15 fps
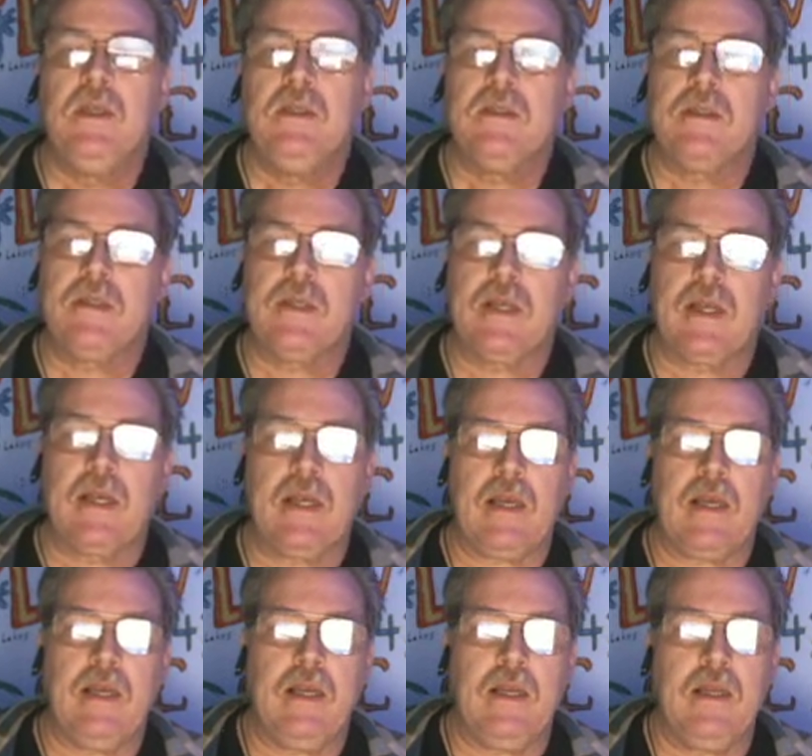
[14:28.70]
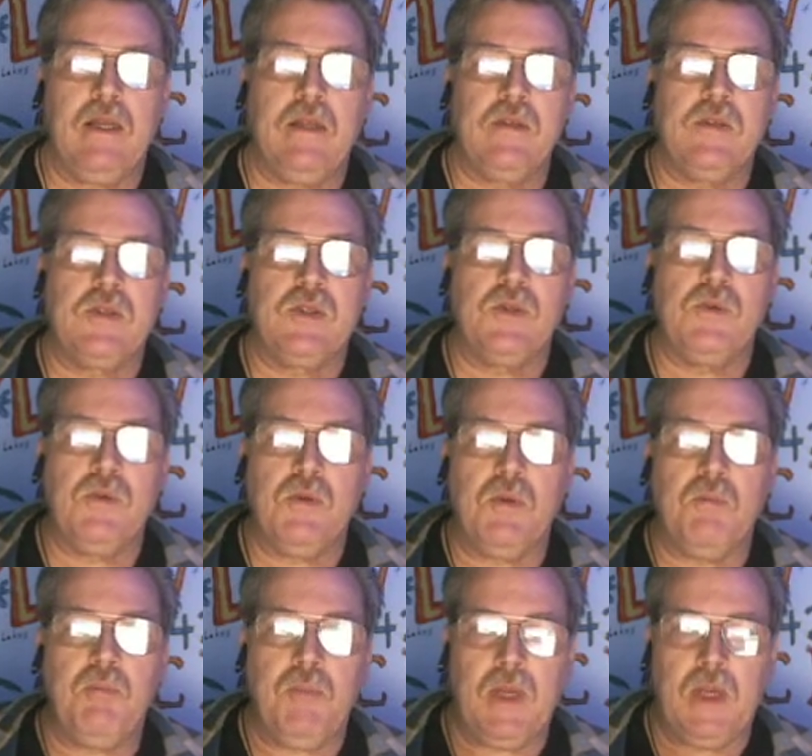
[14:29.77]
to get into the
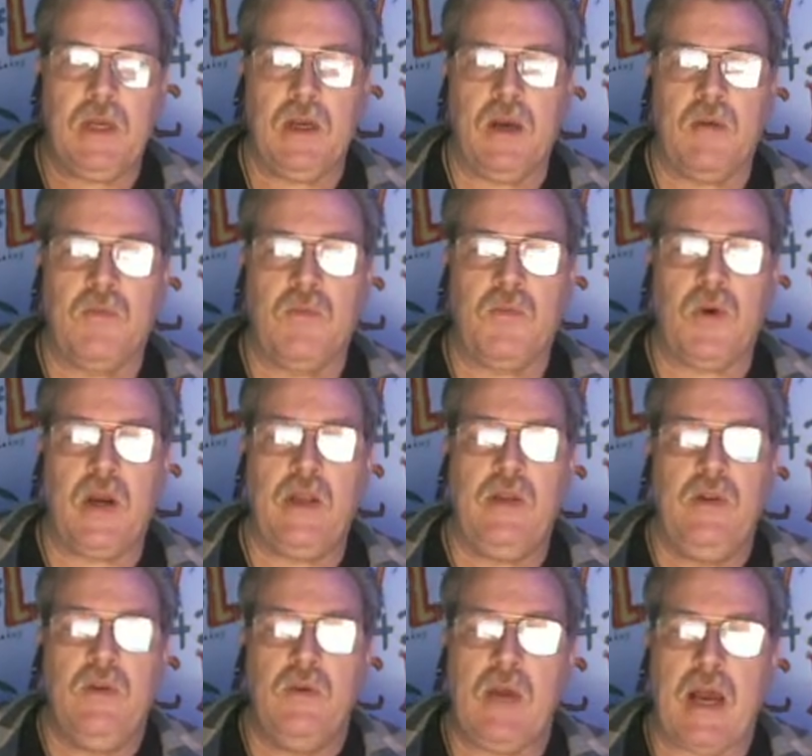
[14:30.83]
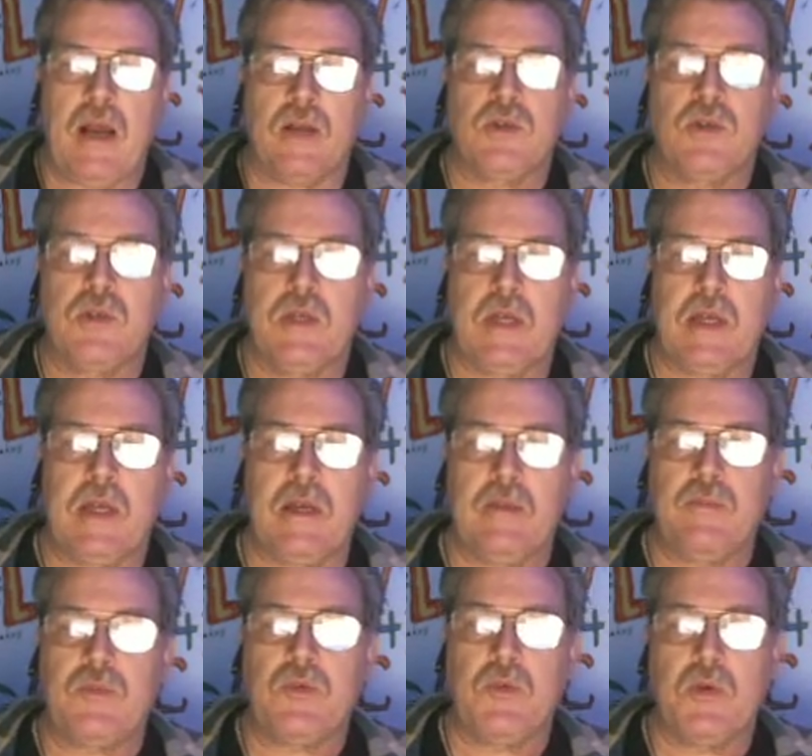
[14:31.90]
meat of what you actually
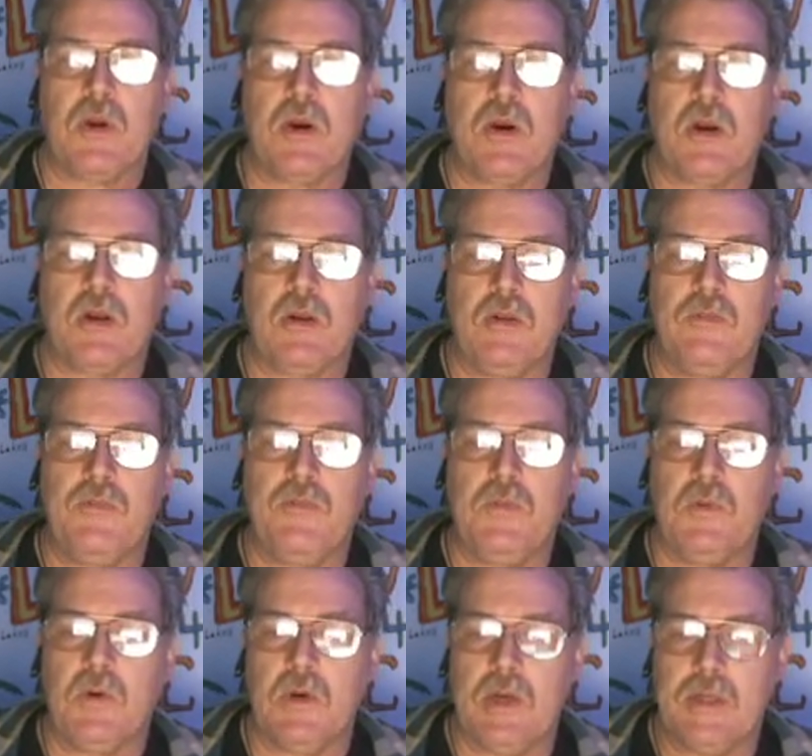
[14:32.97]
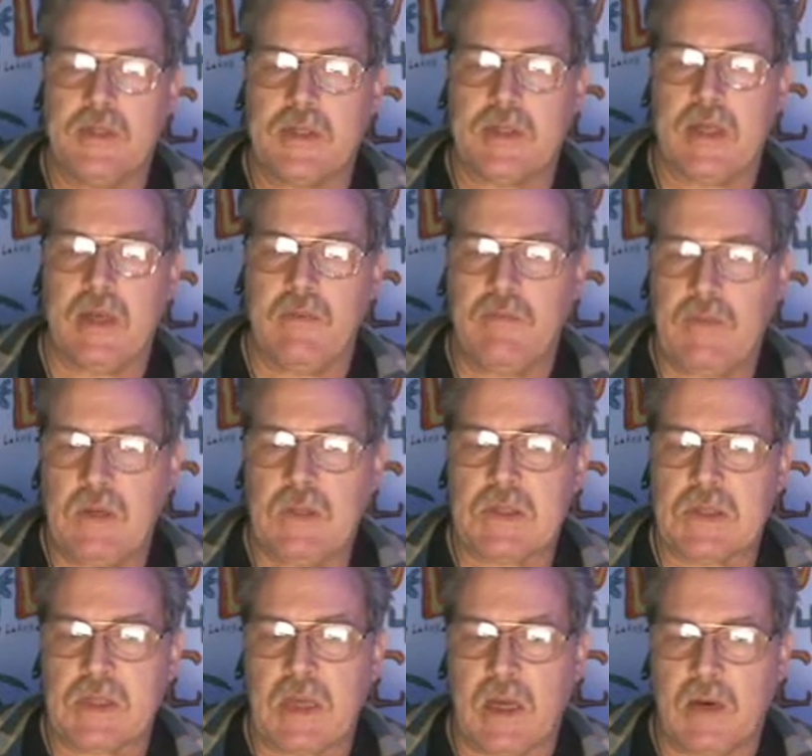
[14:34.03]
came to an article for and stay
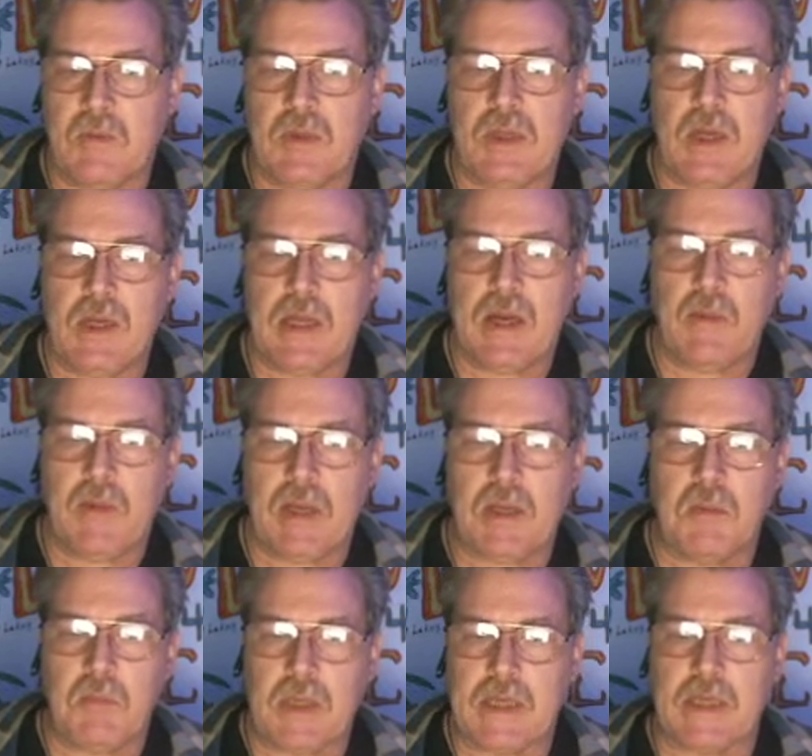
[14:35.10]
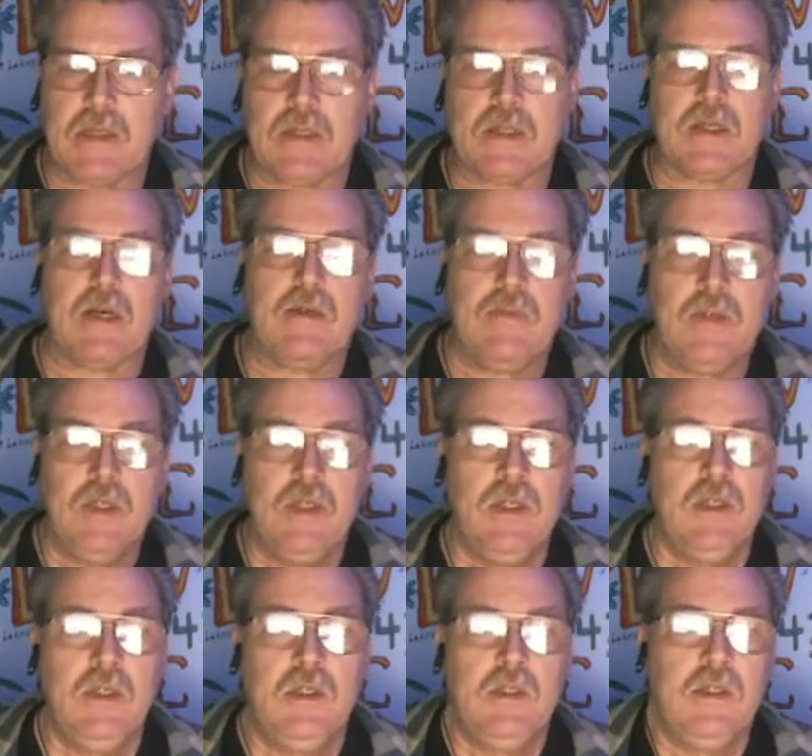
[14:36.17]
focused on it with all that winky blinky
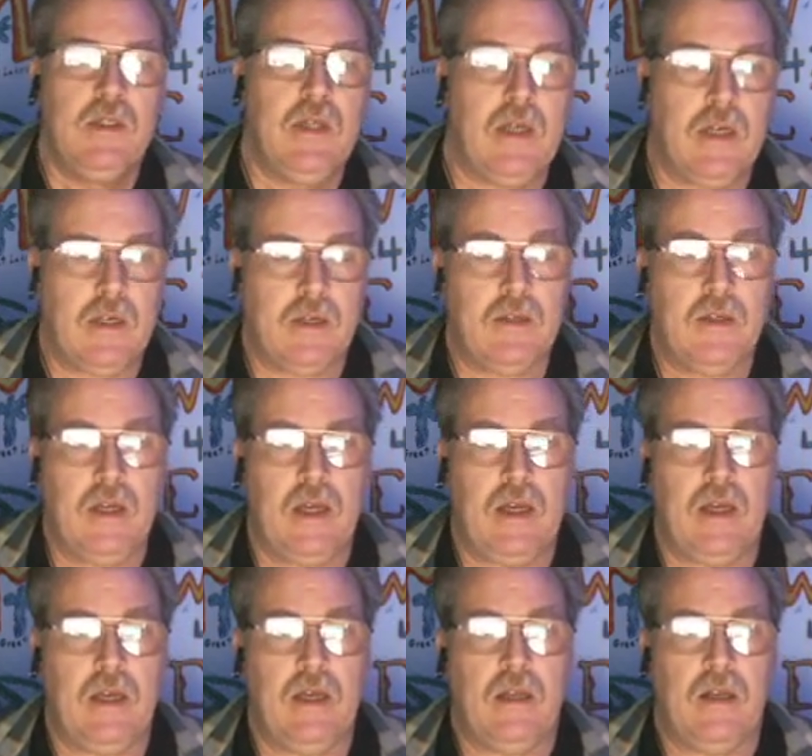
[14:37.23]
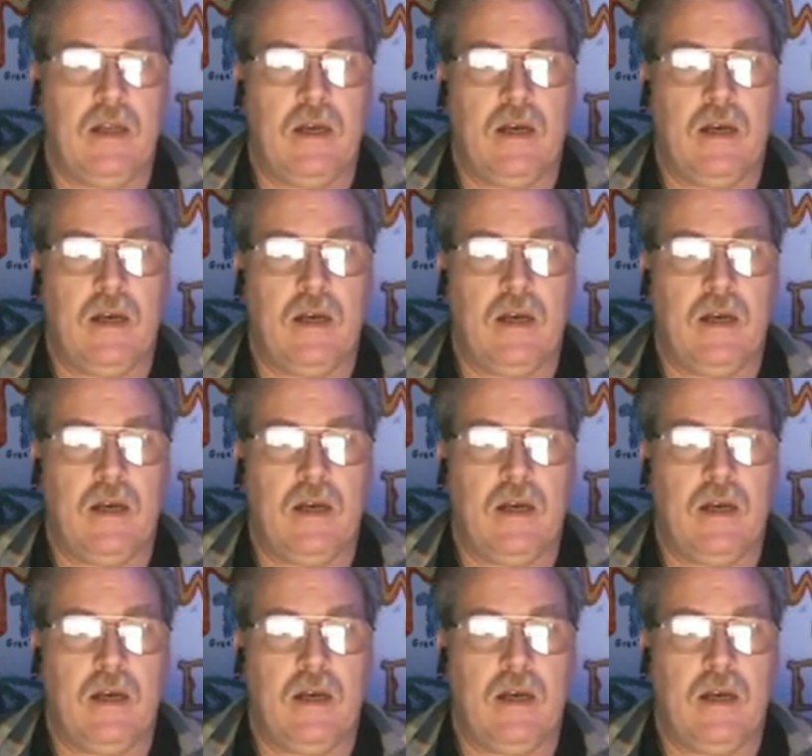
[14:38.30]
stuff. Yeah, and